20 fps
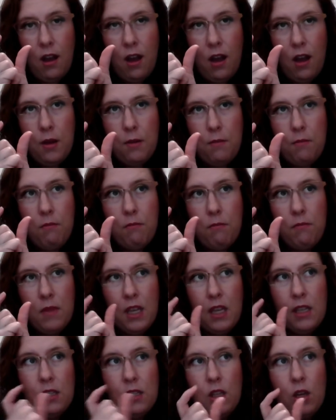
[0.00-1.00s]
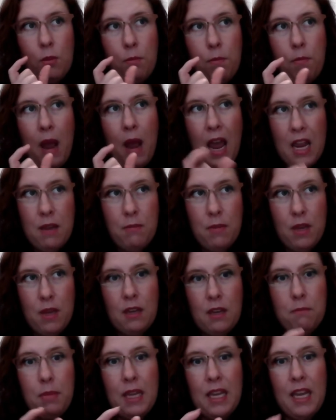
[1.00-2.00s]
um, is there
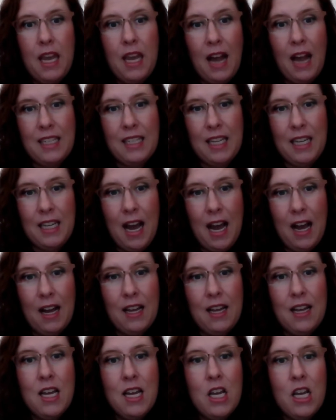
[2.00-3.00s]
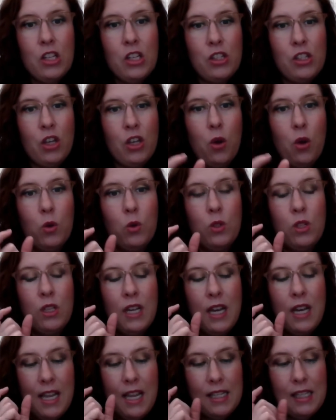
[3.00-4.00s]
payment P I T I? So
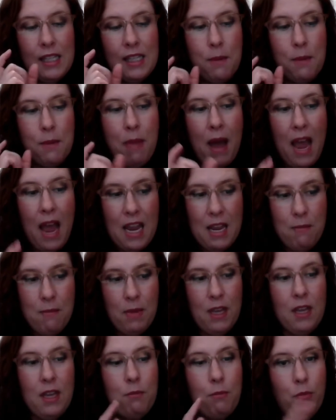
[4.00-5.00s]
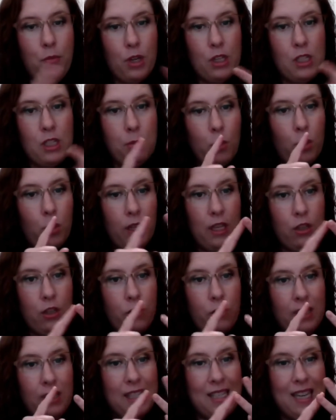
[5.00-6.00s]
is the payment principal,
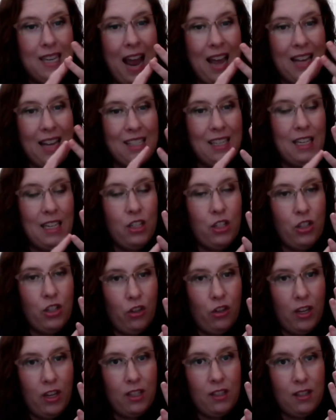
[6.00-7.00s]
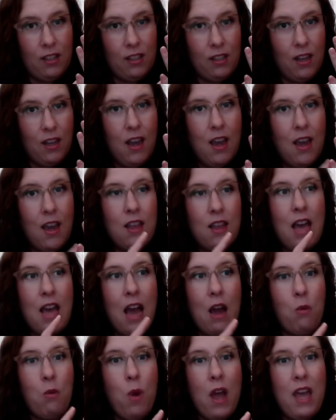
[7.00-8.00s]
interest, tax, and insurance? Yeah.
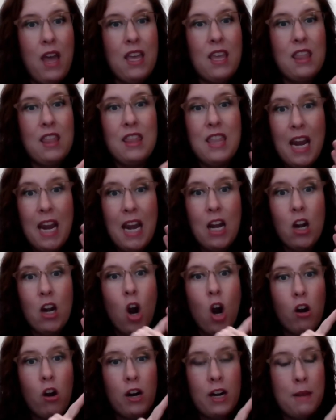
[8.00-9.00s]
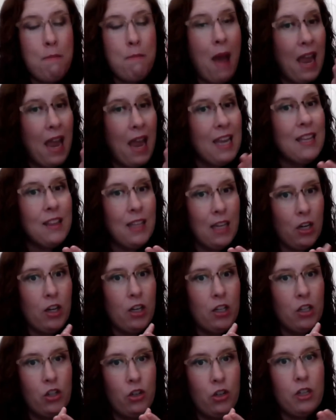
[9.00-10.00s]
That way they're already paying their
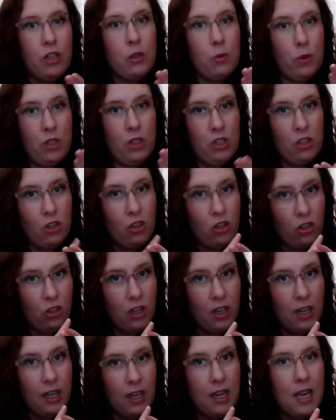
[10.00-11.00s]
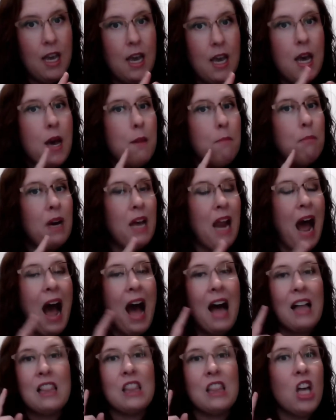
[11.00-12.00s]
insurance, which is good. But mm-hmm.
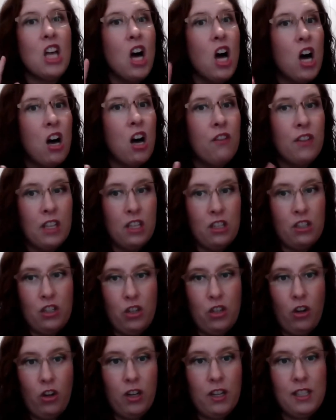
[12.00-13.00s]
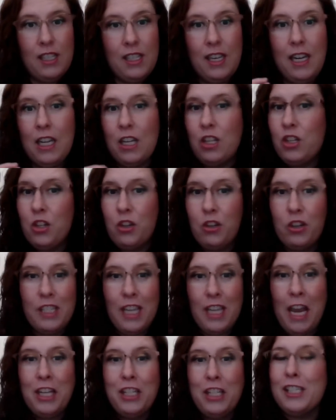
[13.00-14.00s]
I love insurance, and
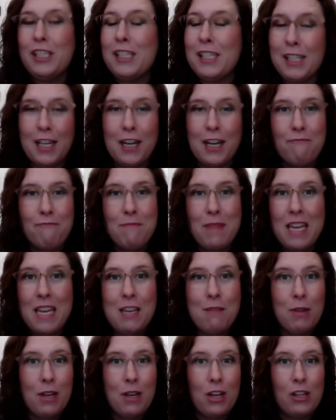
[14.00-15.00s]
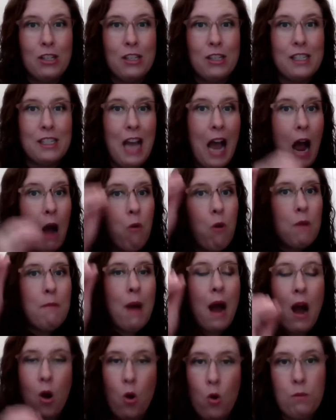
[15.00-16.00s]
insurance agents love me because I want
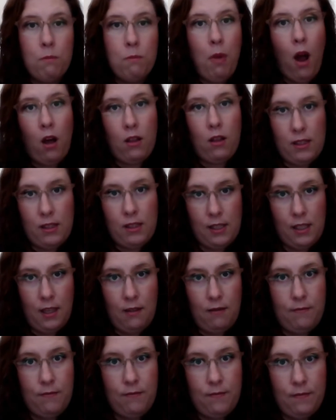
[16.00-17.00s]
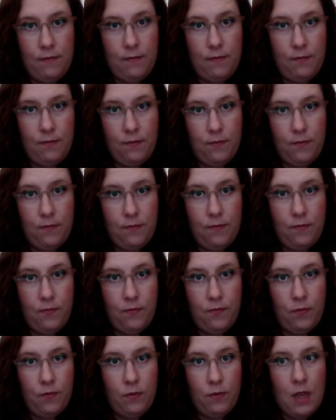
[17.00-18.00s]
my own policy.
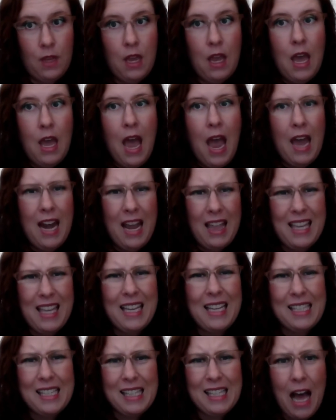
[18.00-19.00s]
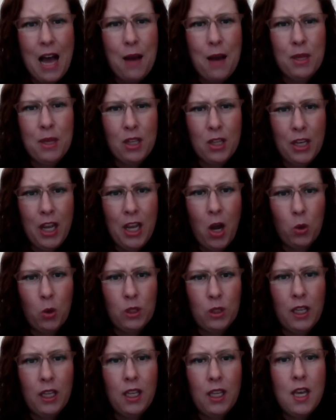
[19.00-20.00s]
Okay. And I think it's liability
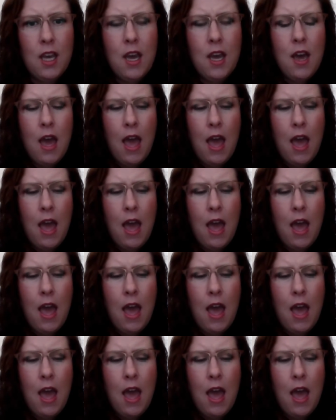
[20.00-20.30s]
only.